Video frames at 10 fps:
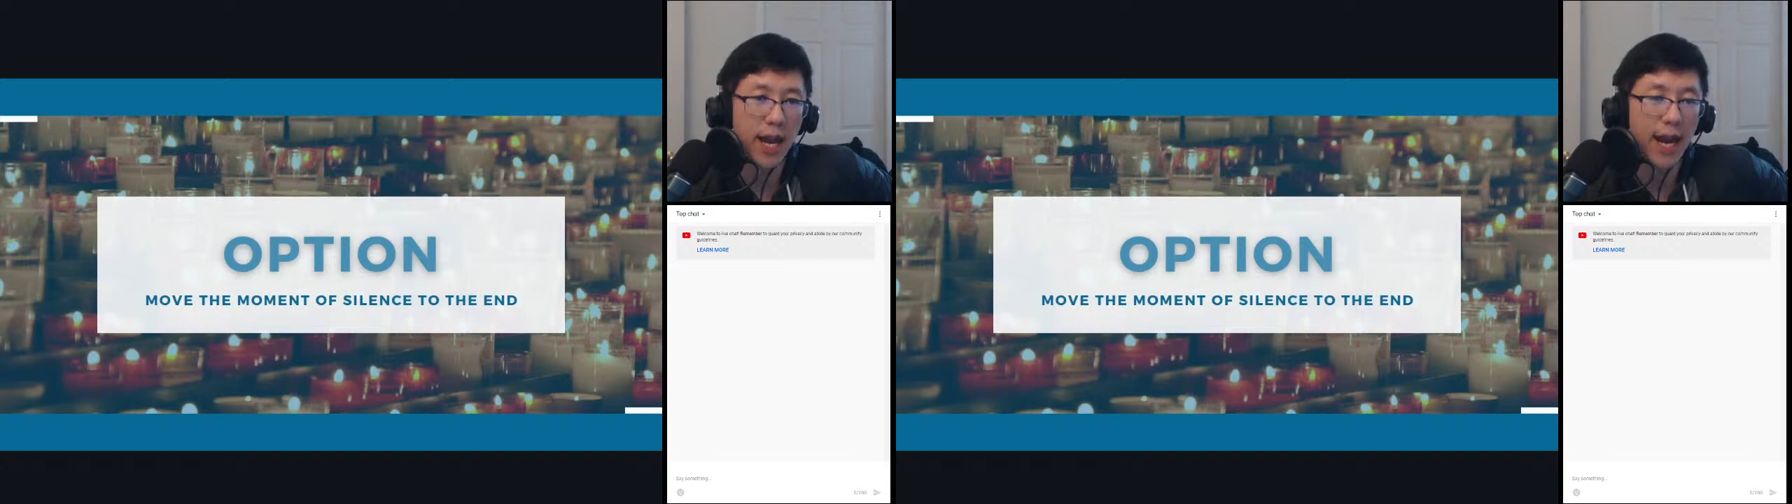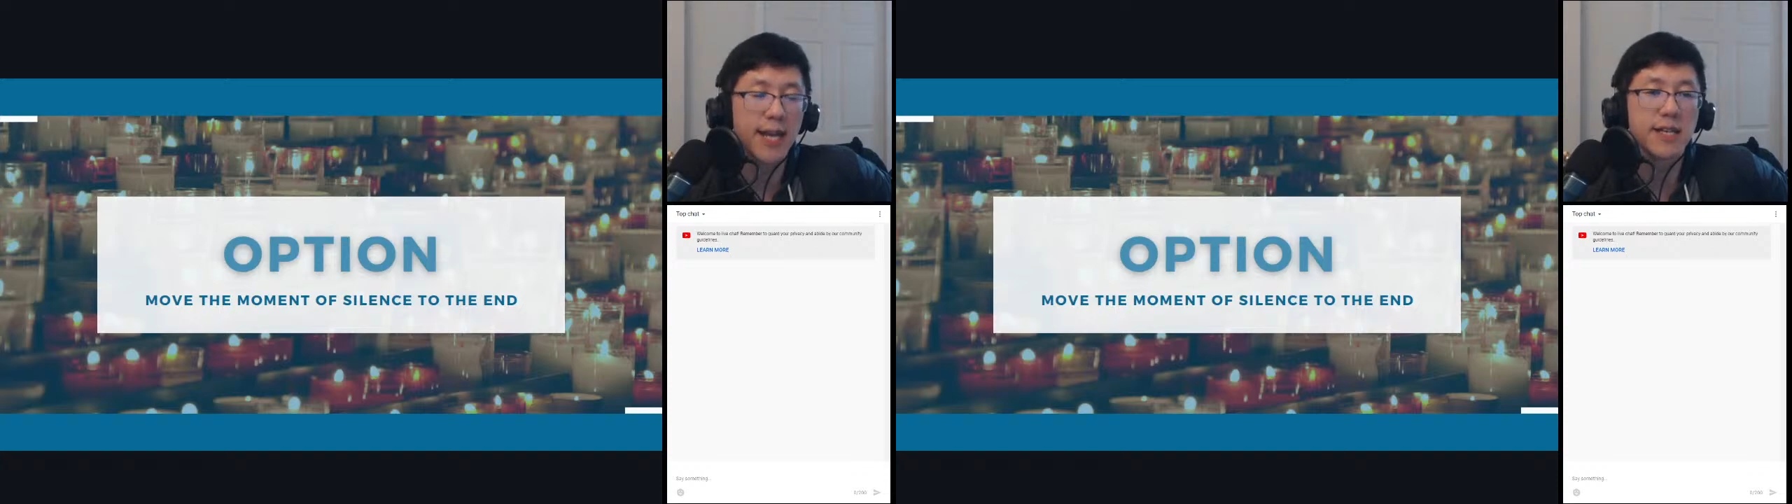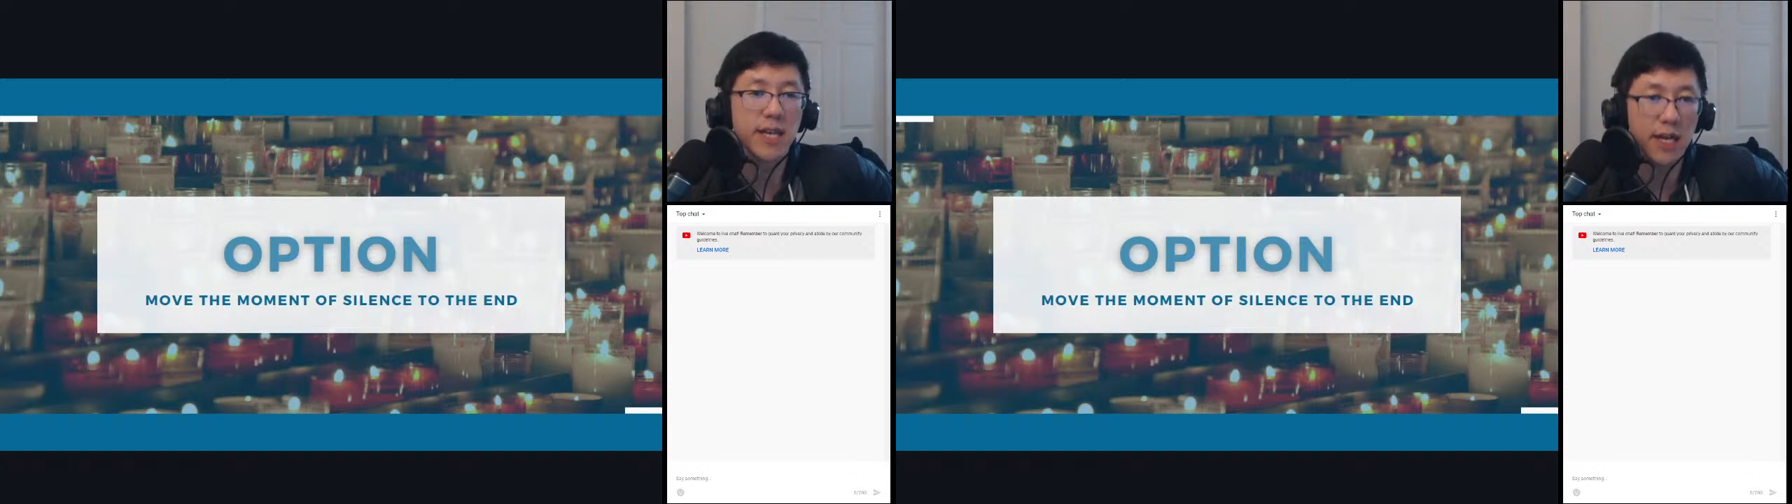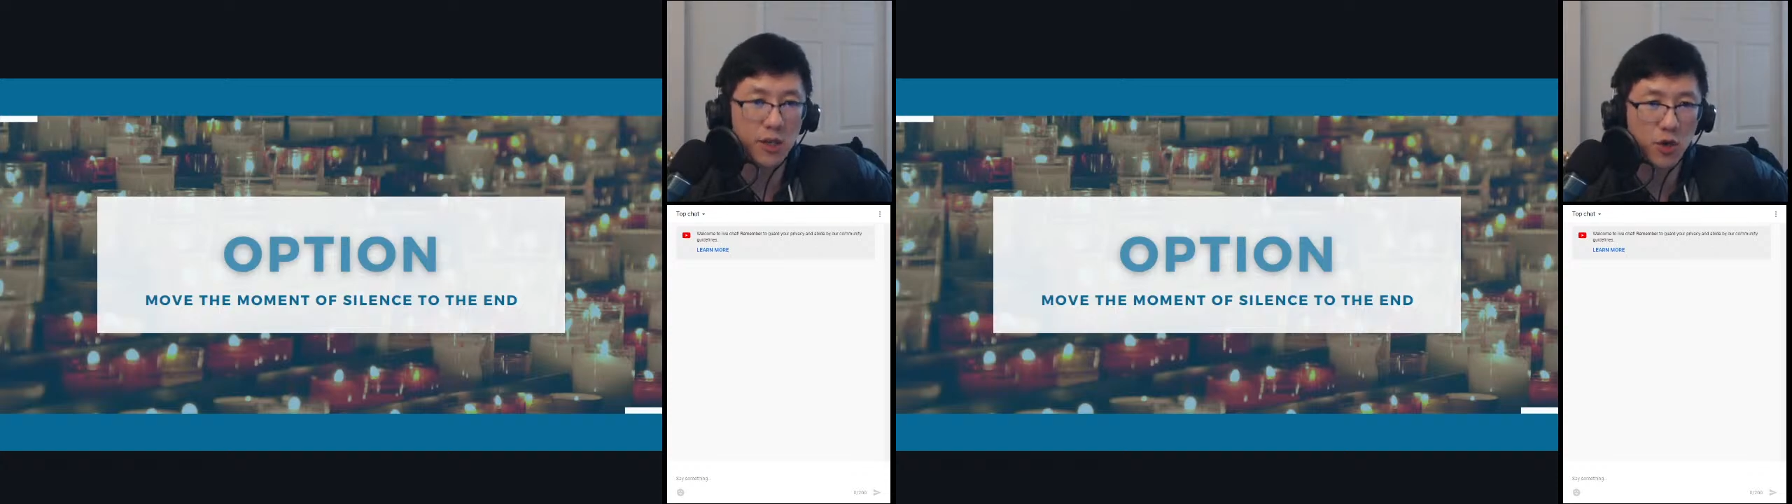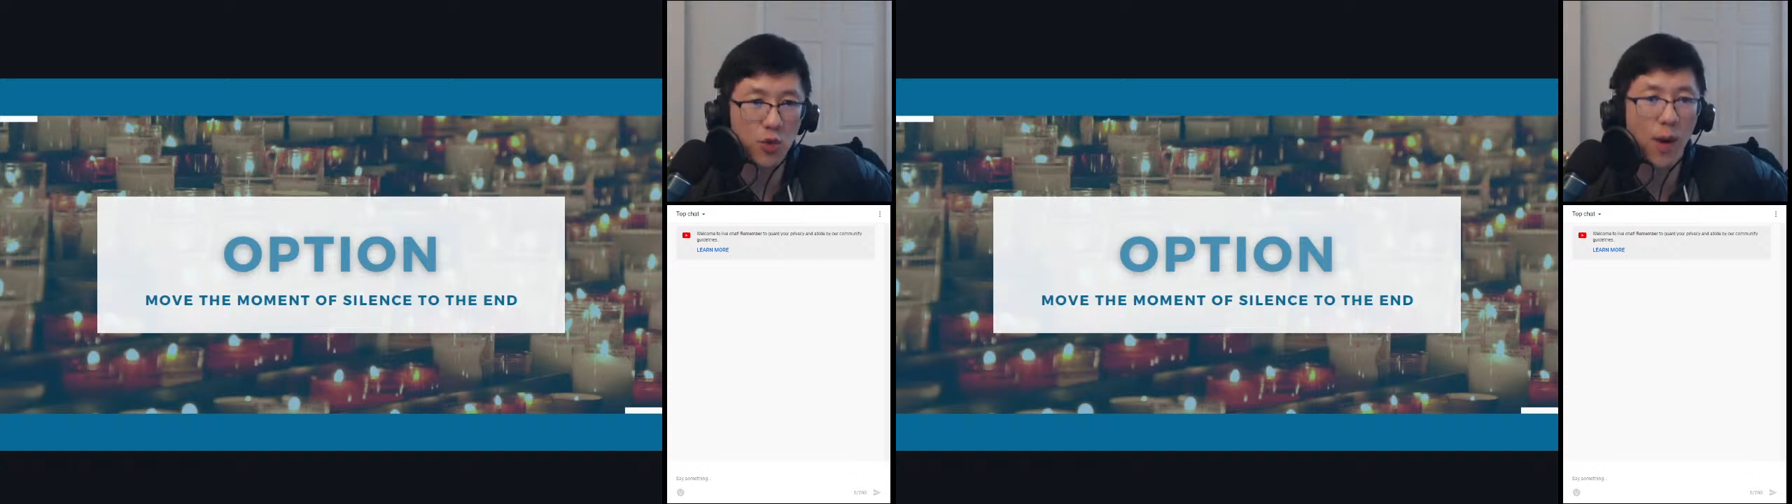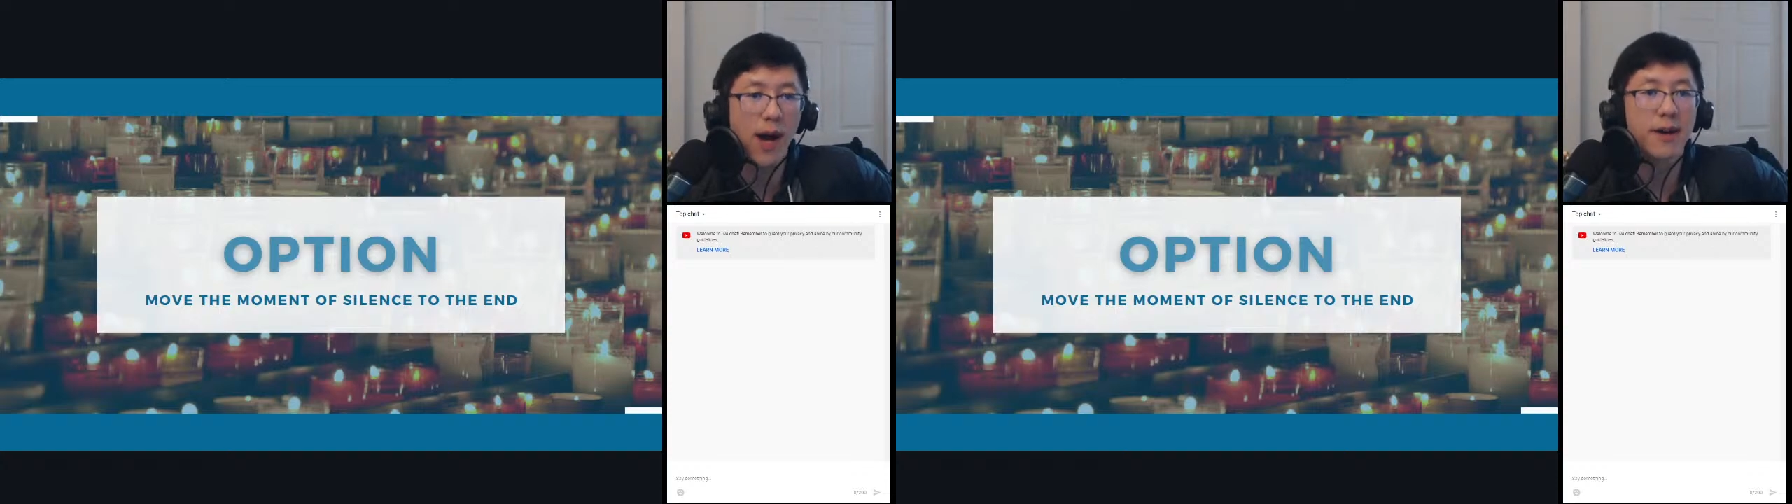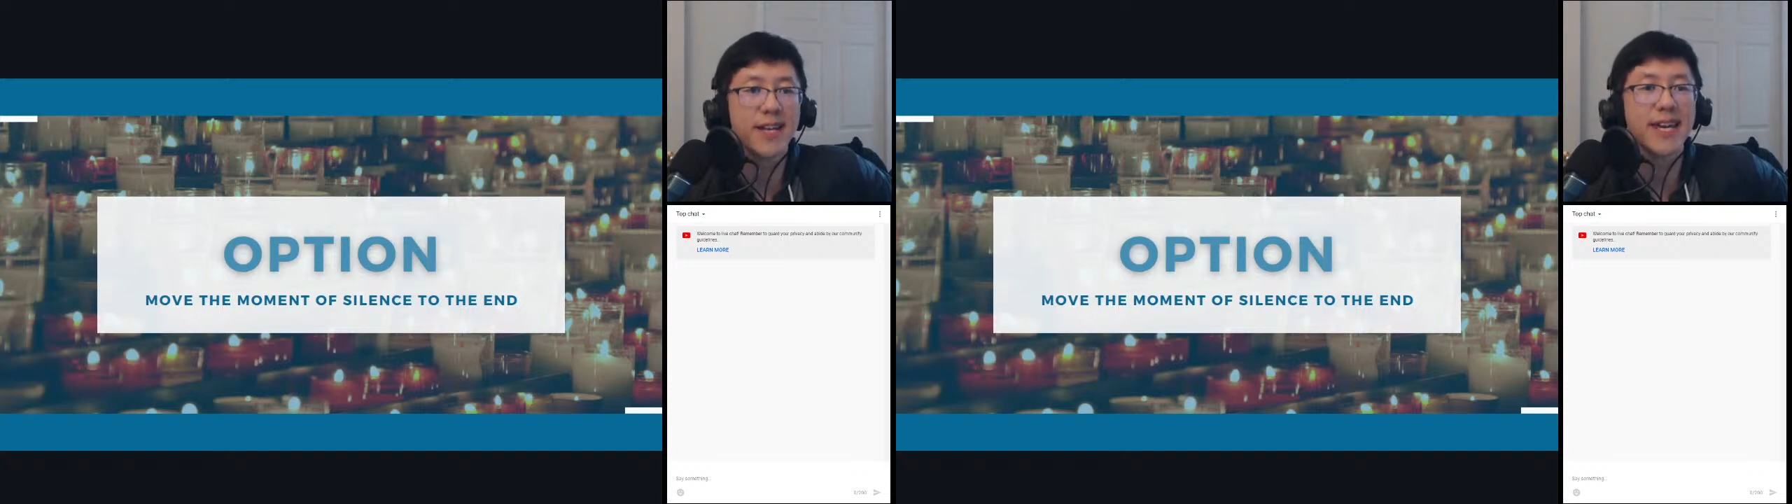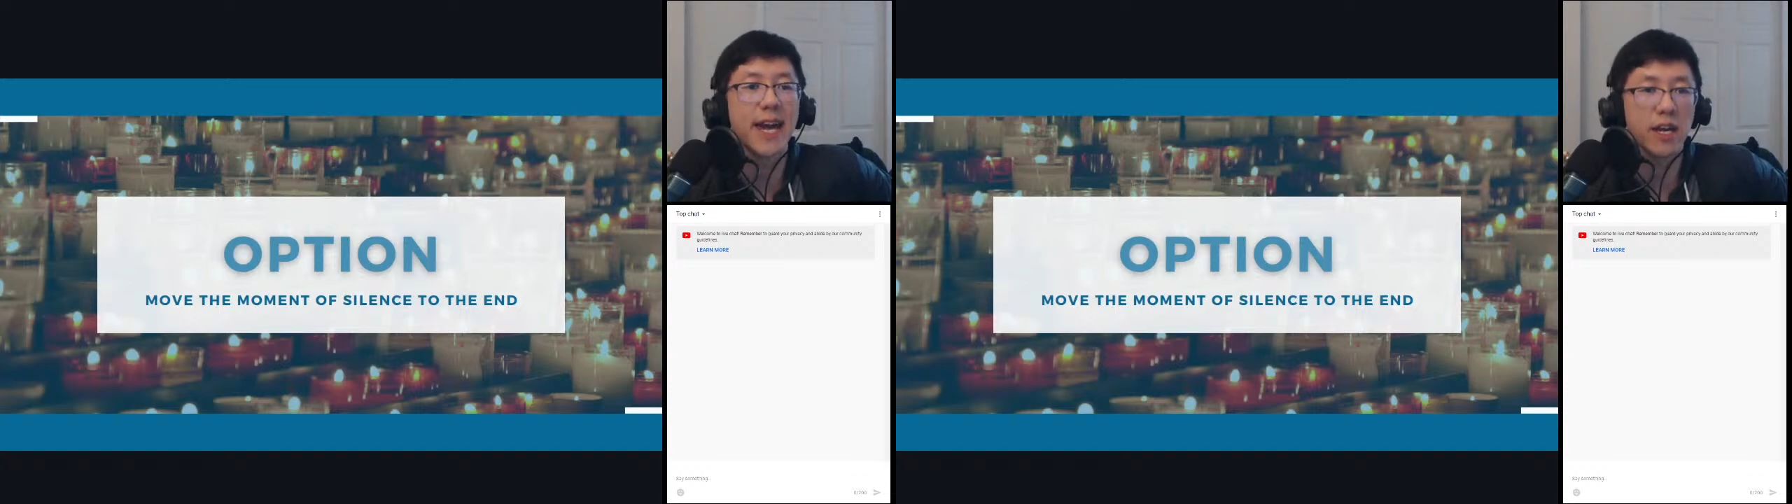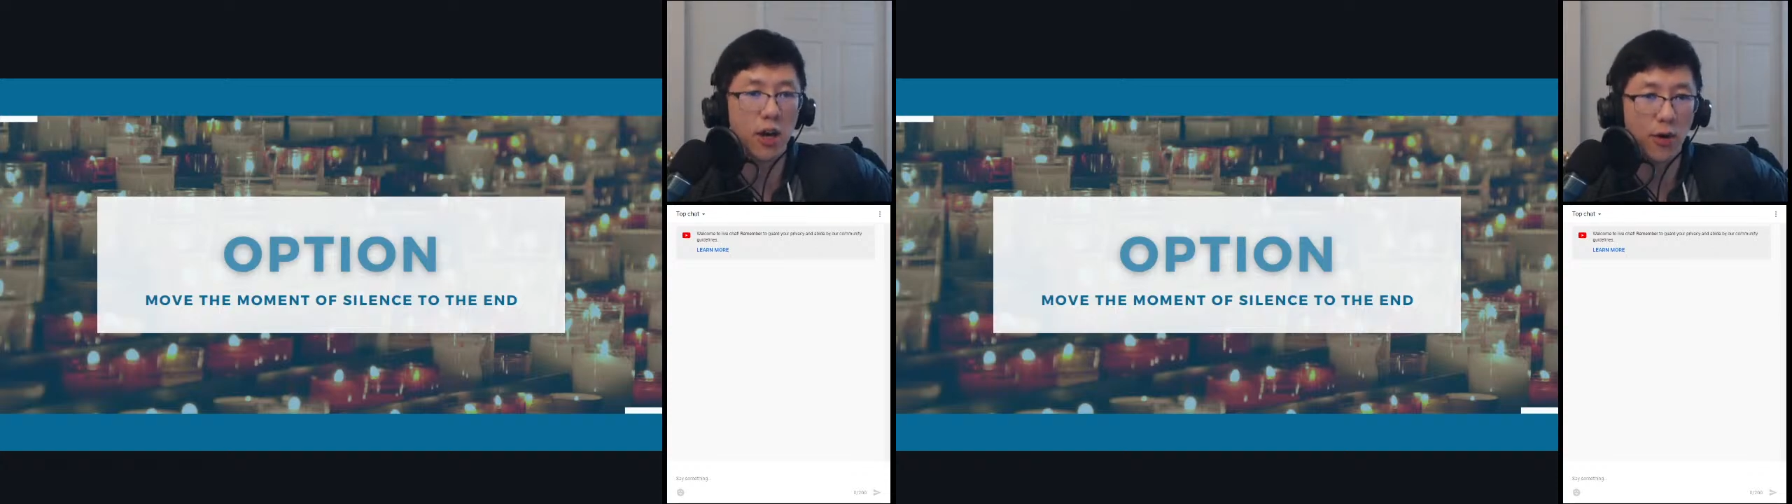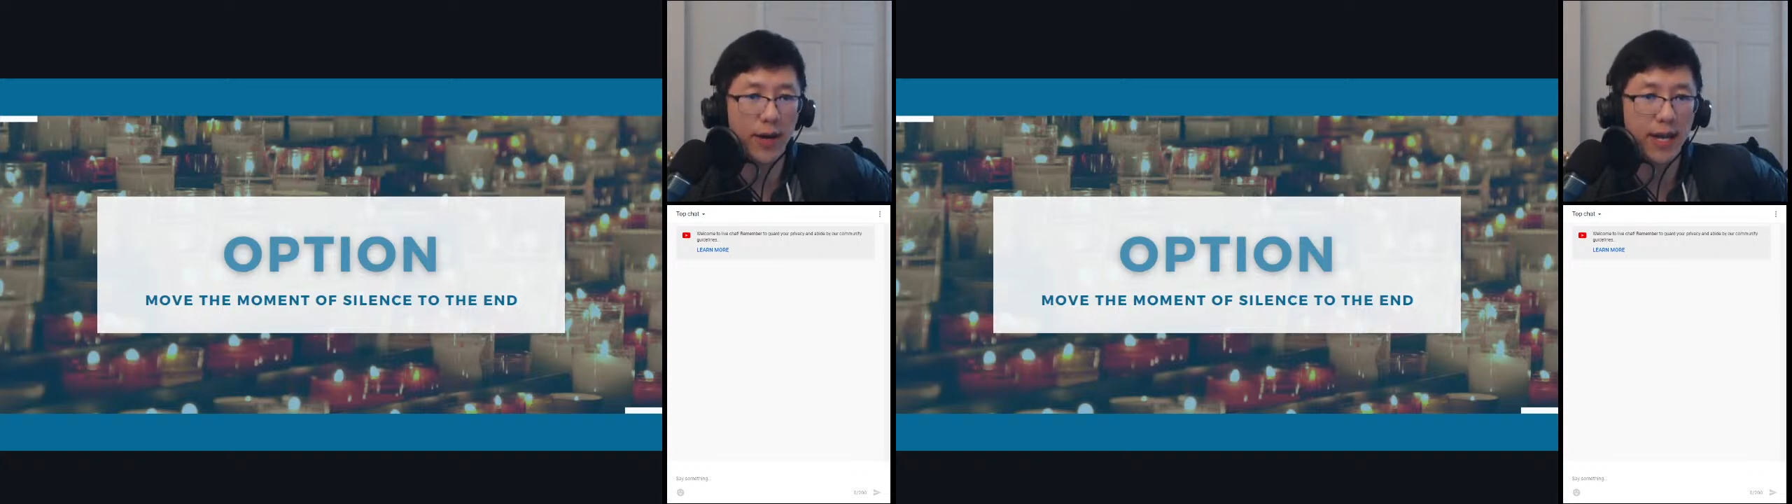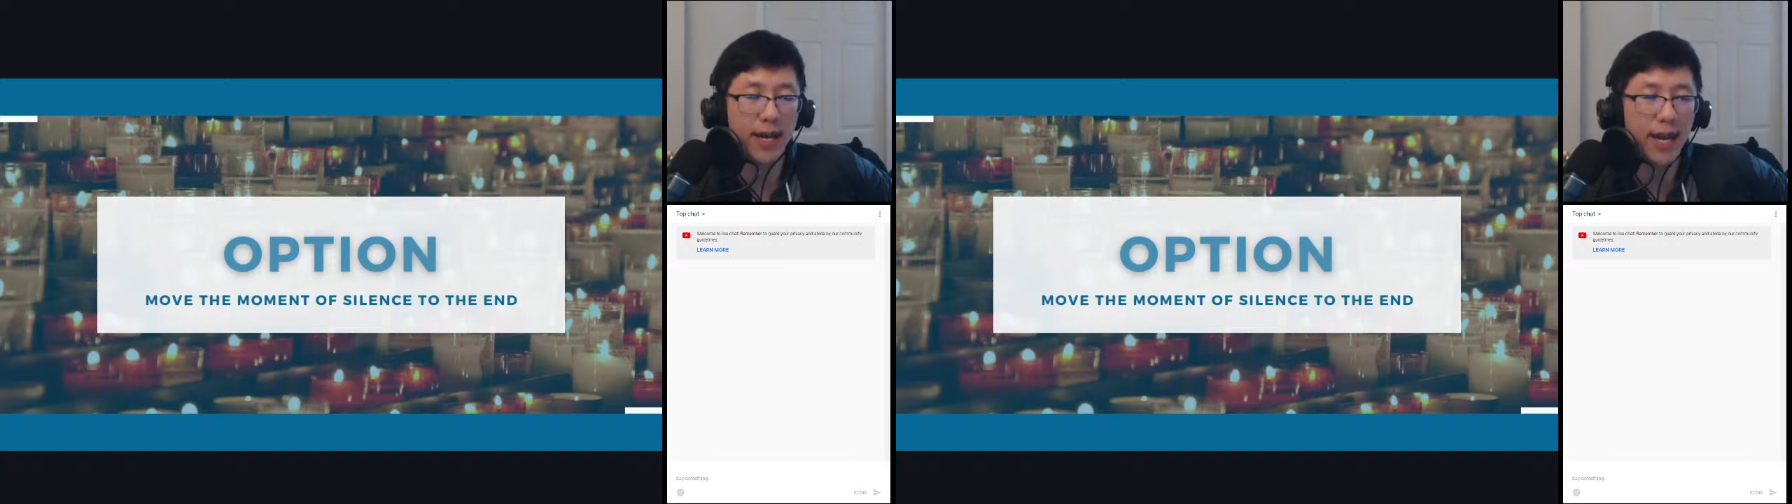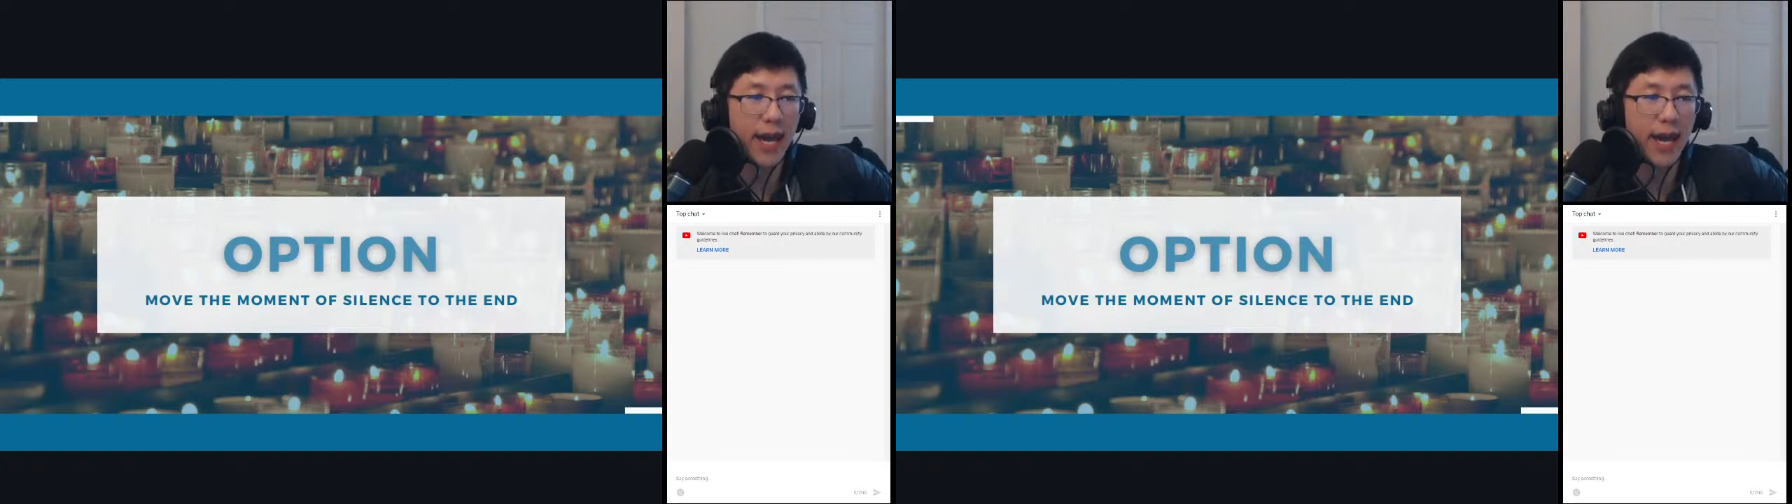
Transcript: and it takes you a while to get going